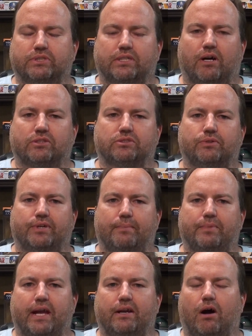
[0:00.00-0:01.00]
and also an
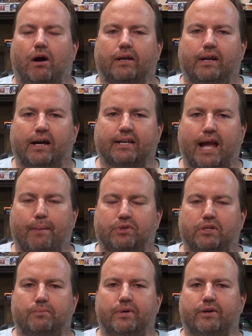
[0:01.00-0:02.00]
update on
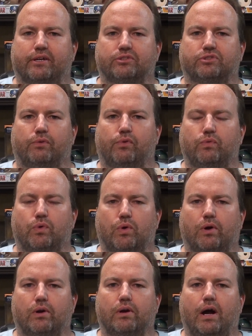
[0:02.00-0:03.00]
Captain America Civil
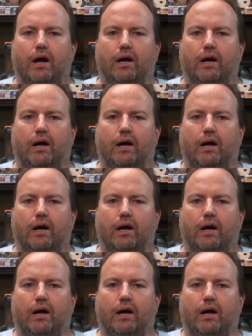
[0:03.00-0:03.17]
War